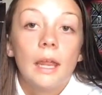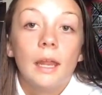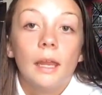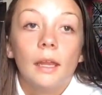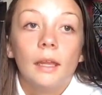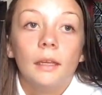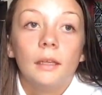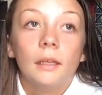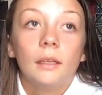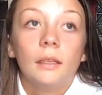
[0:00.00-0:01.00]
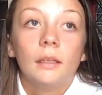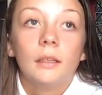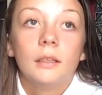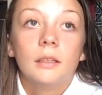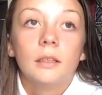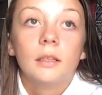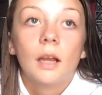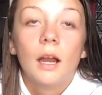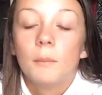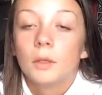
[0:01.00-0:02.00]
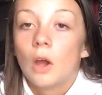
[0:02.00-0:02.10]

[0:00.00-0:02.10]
and I'm a